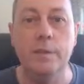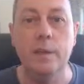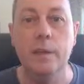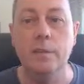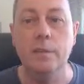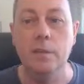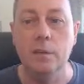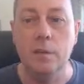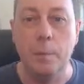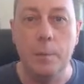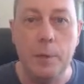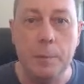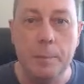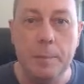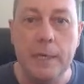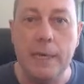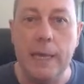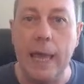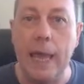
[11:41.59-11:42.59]
is
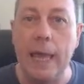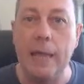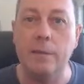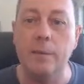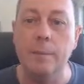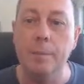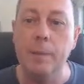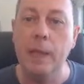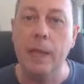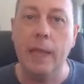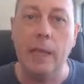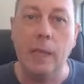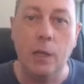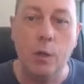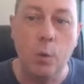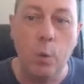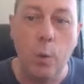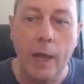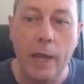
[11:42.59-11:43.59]
wp-get in
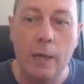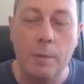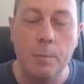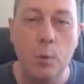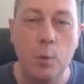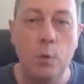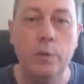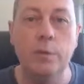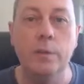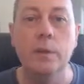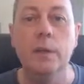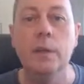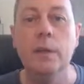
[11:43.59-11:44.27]
quiet mode.